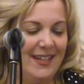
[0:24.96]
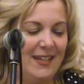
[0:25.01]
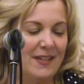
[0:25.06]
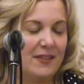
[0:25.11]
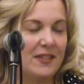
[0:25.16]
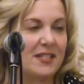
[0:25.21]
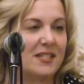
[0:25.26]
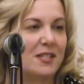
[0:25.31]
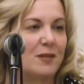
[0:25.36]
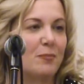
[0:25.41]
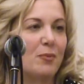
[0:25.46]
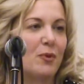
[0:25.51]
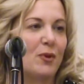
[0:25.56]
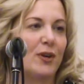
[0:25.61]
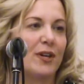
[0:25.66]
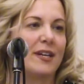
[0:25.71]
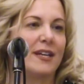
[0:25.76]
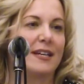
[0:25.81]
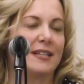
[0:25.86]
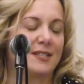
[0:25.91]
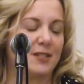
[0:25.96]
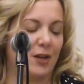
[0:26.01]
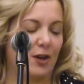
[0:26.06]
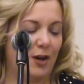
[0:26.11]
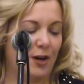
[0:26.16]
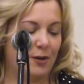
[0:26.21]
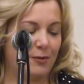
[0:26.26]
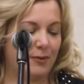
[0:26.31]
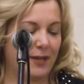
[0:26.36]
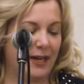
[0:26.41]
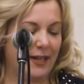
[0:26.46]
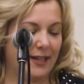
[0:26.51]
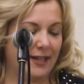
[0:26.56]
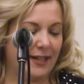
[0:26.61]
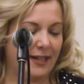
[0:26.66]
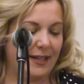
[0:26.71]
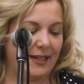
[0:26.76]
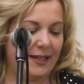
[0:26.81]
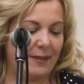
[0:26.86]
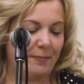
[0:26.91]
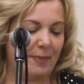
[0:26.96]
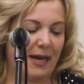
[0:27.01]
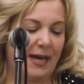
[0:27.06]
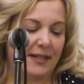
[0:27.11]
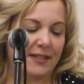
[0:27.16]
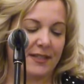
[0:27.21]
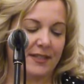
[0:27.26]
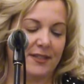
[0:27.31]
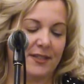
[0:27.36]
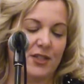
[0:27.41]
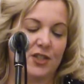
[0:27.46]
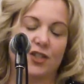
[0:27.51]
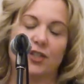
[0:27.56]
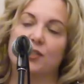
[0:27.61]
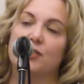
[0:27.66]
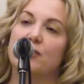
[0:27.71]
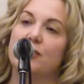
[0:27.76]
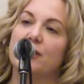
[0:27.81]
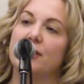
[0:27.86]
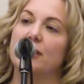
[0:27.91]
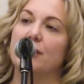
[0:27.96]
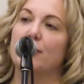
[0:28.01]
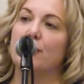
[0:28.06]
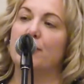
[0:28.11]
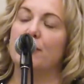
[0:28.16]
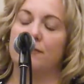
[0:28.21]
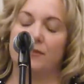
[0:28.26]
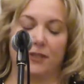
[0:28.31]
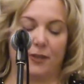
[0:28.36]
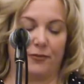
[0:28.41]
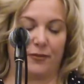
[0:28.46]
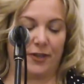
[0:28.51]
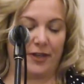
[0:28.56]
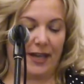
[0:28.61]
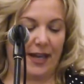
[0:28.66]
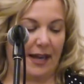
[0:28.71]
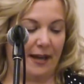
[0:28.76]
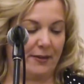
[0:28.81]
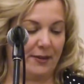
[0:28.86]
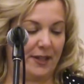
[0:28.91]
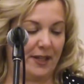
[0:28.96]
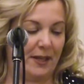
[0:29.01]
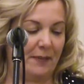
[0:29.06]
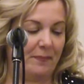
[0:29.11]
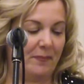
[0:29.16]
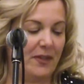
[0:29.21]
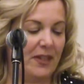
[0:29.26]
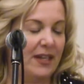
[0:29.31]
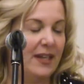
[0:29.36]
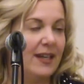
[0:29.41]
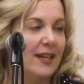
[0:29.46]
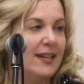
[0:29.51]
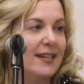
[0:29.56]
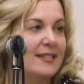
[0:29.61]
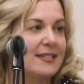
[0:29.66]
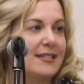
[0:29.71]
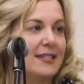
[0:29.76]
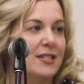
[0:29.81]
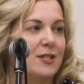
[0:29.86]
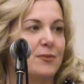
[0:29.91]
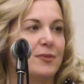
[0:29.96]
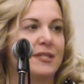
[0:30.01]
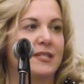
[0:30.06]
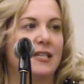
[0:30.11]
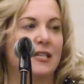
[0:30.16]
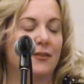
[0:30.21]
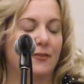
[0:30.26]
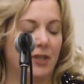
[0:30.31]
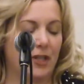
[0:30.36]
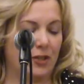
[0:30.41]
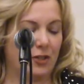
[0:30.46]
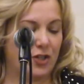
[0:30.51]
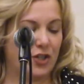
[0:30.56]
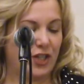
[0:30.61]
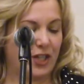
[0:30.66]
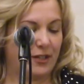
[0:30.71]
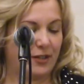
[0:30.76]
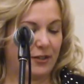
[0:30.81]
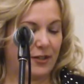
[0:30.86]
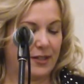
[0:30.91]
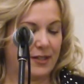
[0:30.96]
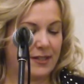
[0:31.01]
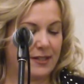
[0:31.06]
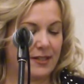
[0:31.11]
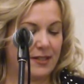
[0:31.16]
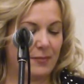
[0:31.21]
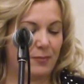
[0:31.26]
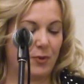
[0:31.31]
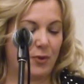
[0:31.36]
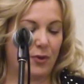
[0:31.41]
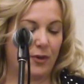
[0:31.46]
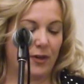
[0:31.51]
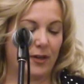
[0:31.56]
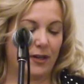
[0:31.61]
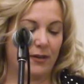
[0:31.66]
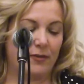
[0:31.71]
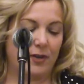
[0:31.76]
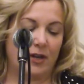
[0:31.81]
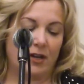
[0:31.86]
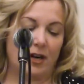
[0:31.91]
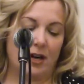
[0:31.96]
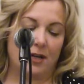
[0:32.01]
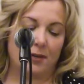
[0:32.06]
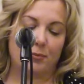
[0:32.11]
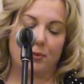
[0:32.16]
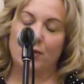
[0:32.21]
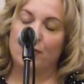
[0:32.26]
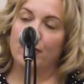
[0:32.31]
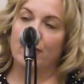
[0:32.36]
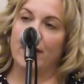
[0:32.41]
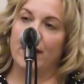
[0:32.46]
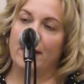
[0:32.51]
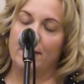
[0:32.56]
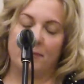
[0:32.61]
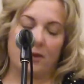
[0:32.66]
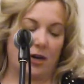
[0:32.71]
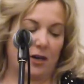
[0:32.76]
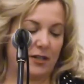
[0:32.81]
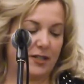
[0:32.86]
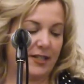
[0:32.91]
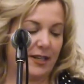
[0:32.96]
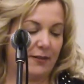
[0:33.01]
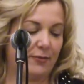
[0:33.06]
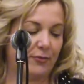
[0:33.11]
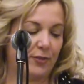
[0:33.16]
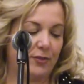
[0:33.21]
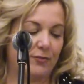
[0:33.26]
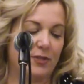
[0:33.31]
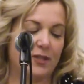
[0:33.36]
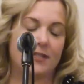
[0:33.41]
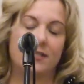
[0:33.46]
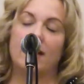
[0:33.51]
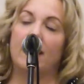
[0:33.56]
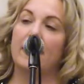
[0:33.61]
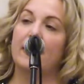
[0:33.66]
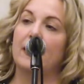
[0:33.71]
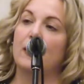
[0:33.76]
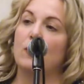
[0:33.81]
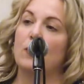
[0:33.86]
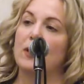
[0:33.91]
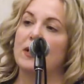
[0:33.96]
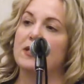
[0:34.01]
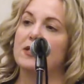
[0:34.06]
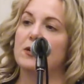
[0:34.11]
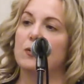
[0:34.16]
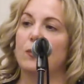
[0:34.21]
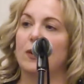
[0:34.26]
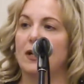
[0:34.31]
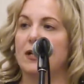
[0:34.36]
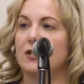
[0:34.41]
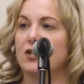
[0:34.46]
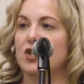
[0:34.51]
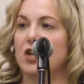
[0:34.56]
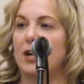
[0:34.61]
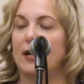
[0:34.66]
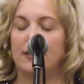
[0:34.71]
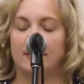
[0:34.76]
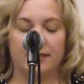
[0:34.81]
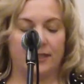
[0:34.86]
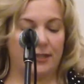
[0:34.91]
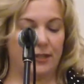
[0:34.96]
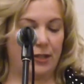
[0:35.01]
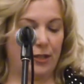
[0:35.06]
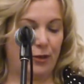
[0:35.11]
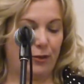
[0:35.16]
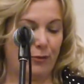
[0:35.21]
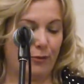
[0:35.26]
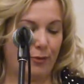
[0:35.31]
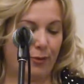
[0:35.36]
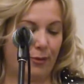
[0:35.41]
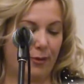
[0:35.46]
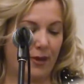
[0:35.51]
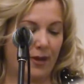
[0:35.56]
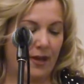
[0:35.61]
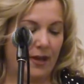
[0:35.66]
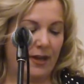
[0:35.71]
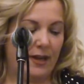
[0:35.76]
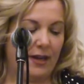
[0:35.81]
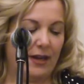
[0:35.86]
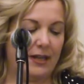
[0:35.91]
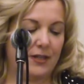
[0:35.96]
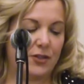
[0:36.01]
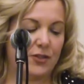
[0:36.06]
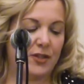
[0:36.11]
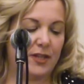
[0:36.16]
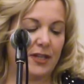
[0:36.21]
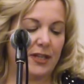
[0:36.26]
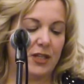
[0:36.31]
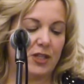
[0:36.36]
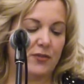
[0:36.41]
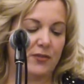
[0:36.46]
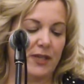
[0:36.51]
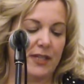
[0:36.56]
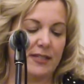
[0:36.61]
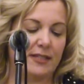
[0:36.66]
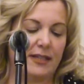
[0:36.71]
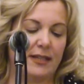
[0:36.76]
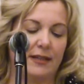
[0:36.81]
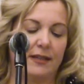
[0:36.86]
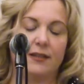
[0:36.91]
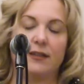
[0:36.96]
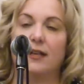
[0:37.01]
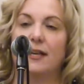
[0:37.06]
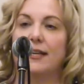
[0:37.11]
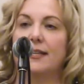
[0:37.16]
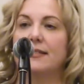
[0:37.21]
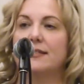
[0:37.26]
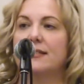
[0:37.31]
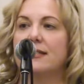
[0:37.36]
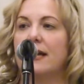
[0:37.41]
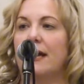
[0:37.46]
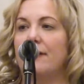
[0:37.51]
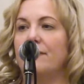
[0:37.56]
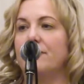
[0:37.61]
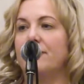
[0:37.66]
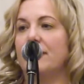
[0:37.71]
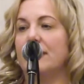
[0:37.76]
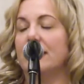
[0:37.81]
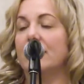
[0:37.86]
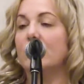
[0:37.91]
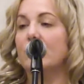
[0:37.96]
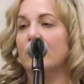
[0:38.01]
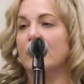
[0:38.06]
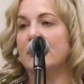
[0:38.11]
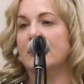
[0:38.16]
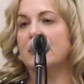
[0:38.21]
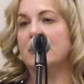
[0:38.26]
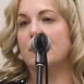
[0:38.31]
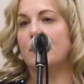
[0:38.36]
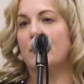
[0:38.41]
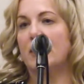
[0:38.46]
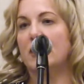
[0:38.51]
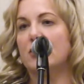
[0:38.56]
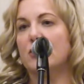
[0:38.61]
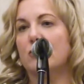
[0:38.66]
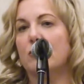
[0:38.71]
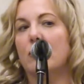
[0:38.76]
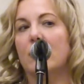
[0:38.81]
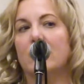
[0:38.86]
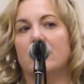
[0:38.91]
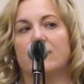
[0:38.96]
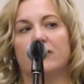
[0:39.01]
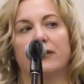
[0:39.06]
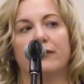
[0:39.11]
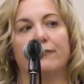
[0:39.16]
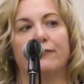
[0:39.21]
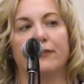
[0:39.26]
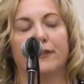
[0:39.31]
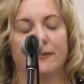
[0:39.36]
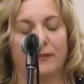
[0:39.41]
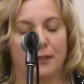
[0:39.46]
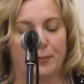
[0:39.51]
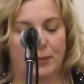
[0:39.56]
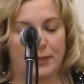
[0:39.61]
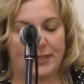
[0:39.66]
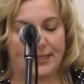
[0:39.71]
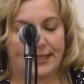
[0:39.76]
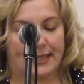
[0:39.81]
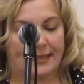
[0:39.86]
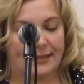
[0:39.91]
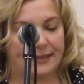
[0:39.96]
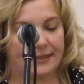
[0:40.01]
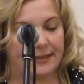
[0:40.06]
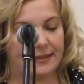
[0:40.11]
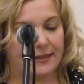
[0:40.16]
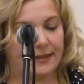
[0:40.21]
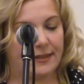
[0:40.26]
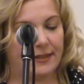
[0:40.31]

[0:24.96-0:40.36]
This support has already impacted the children and youth of Dufferin County. Since receiving your generous support of our HUG program, our Dufferin residing one-to-one child and youth under the age of 18 clients have increased by 250%.